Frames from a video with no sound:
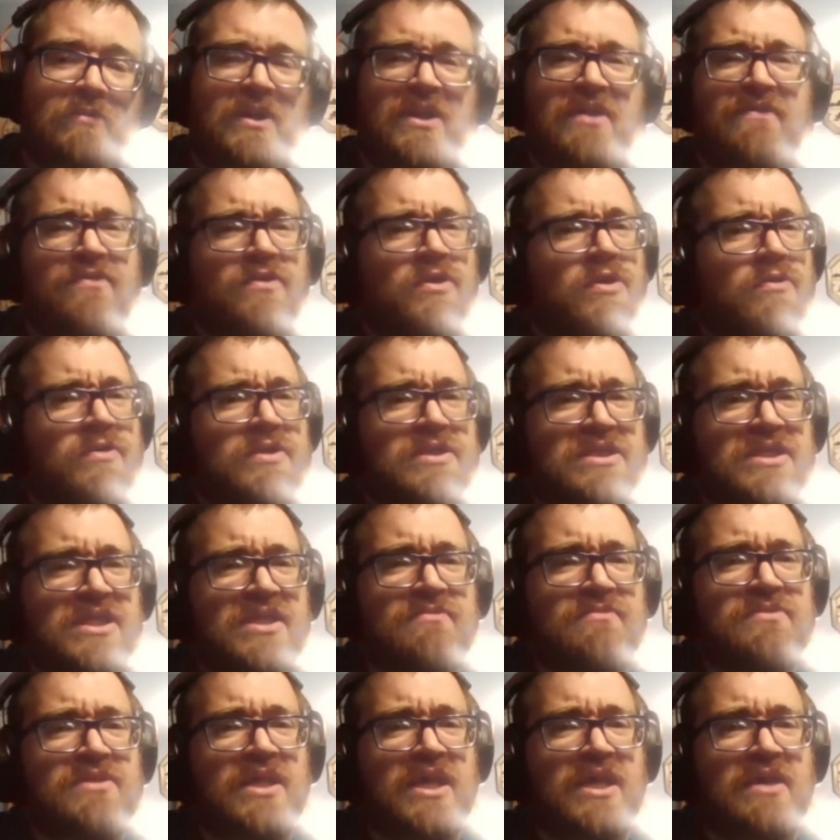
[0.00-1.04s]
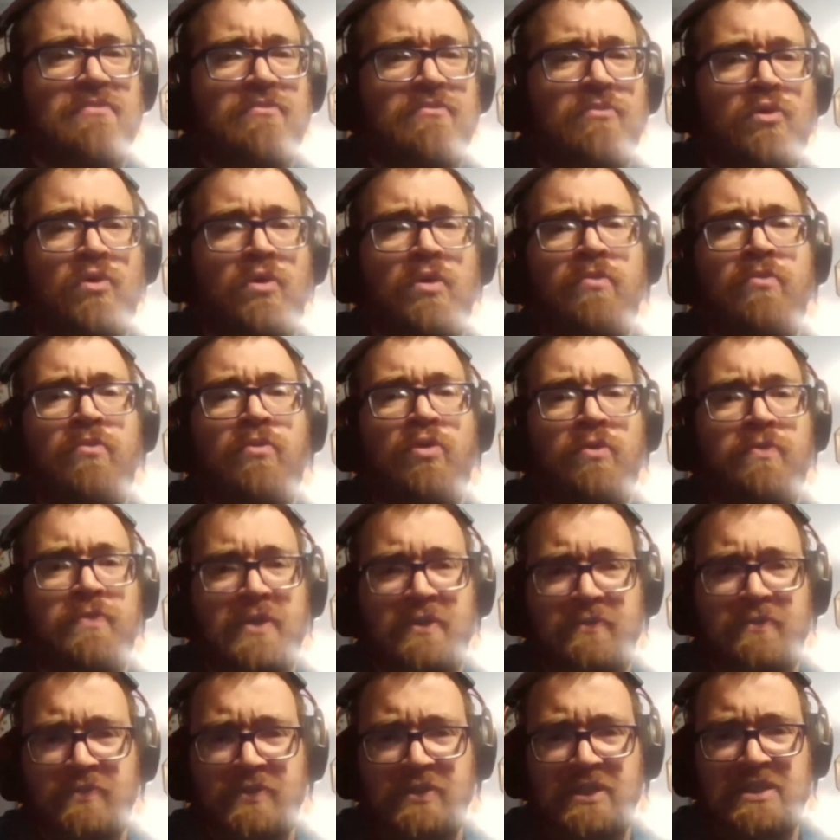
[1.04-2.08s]
But even though it seems like more and
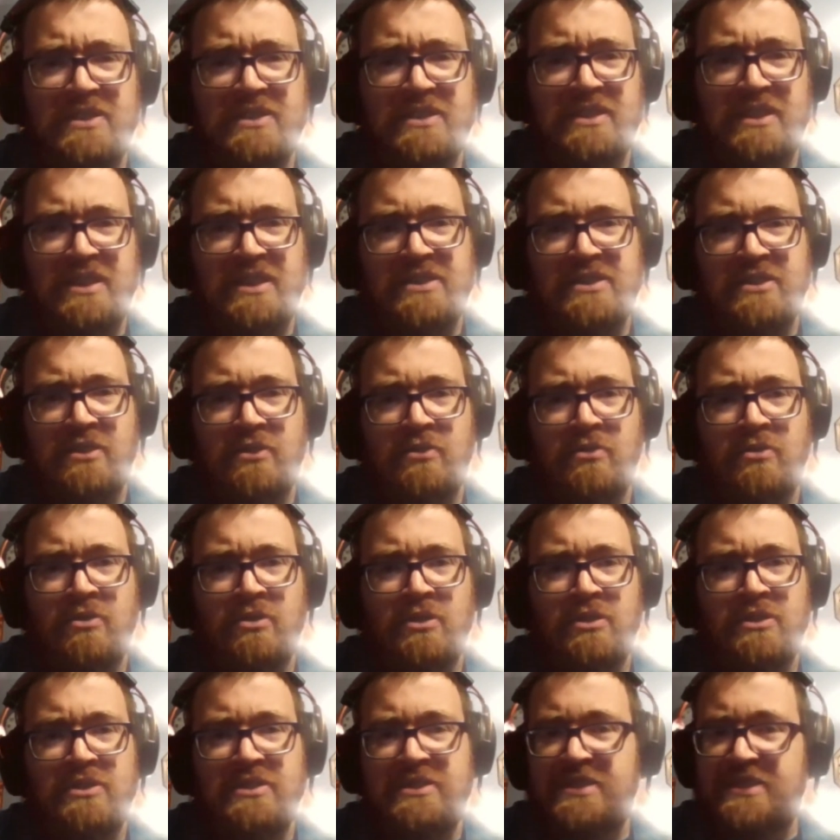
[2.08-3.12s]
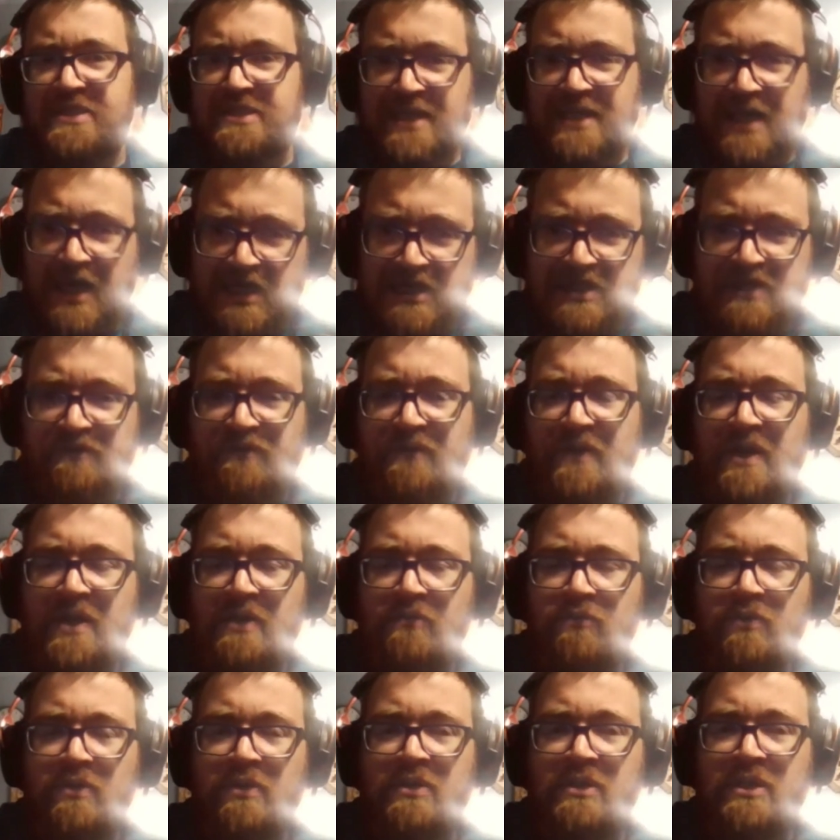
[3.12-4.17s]
more people these days are
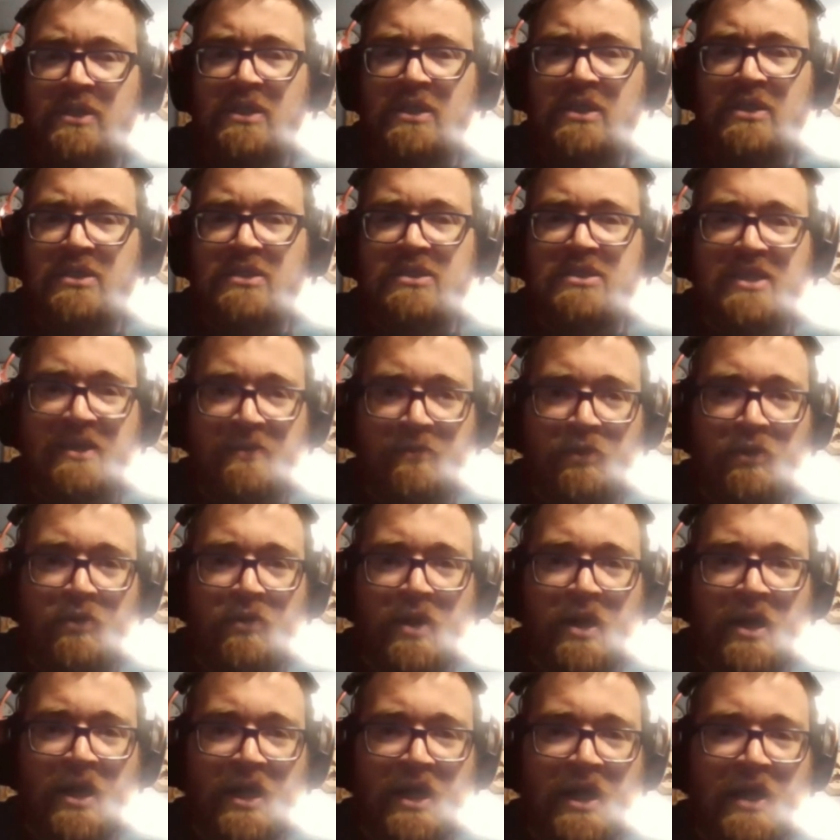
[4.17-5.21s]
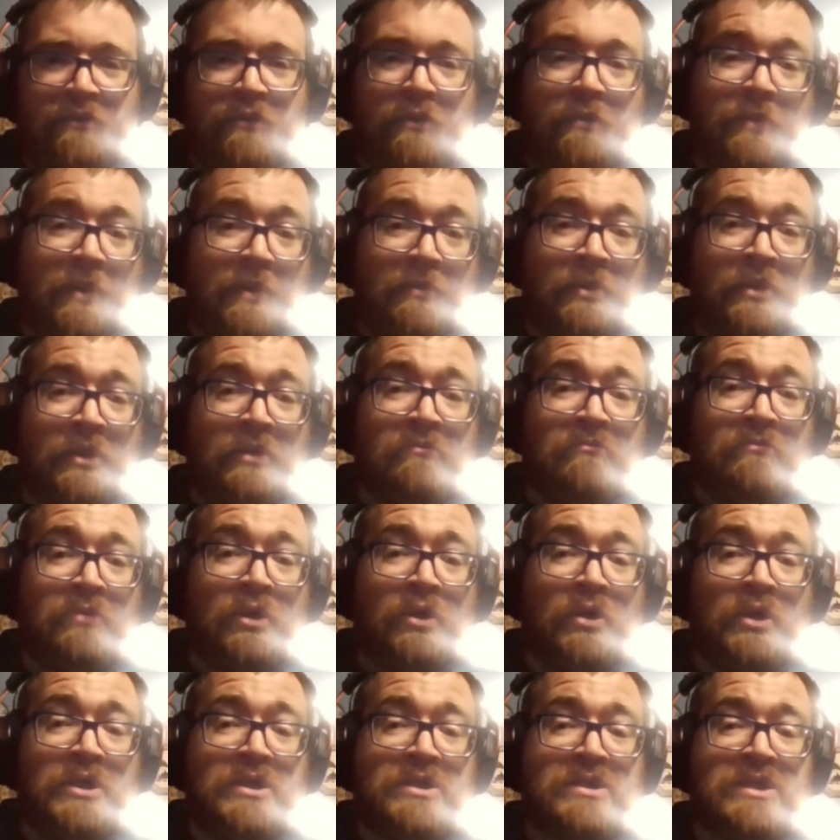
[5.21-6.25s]
dissatisfied with the Democratic and Republican
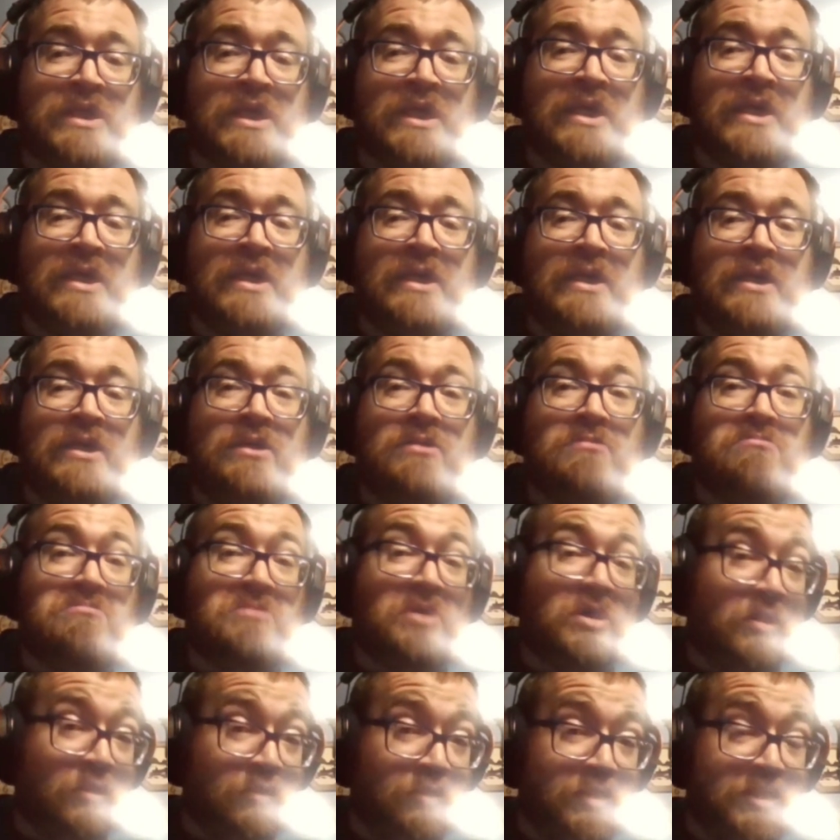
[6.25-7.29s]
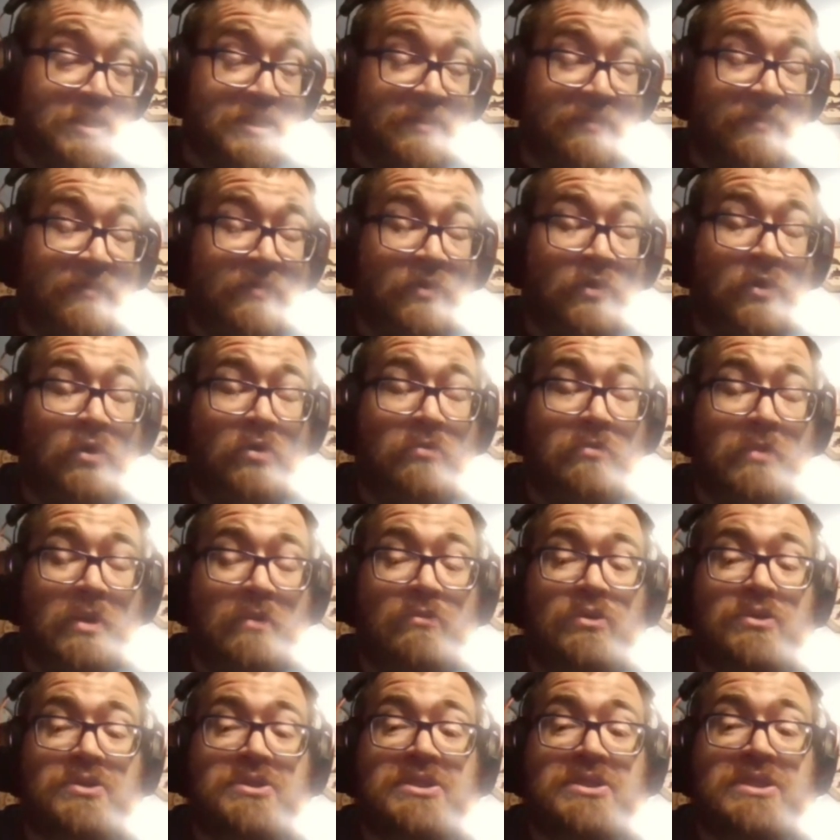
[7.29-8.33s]
parties, including some of their own
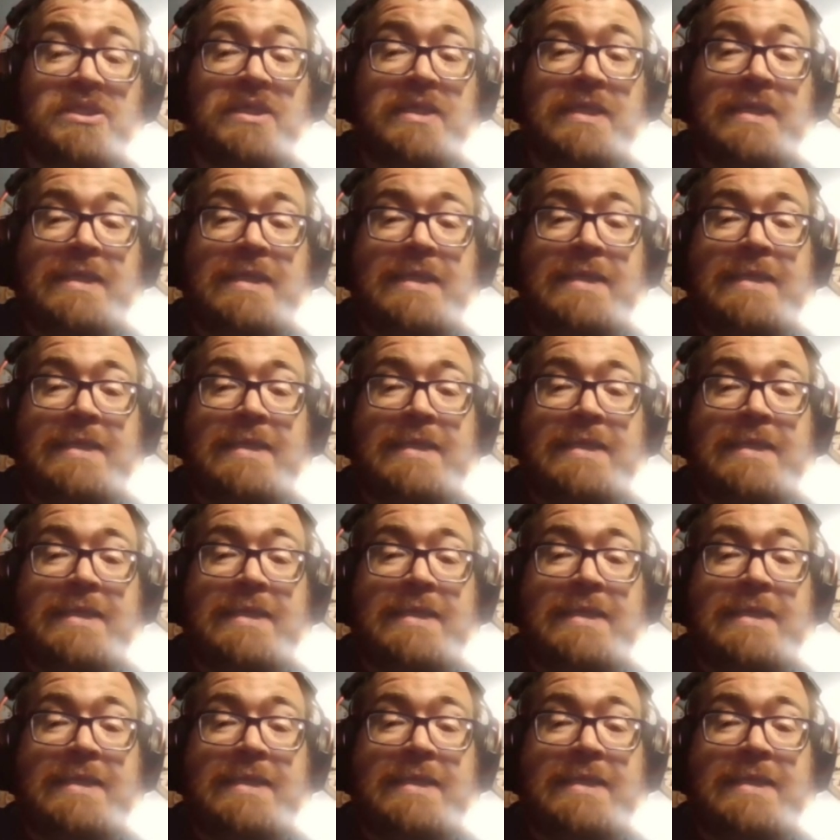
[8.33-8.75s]
members,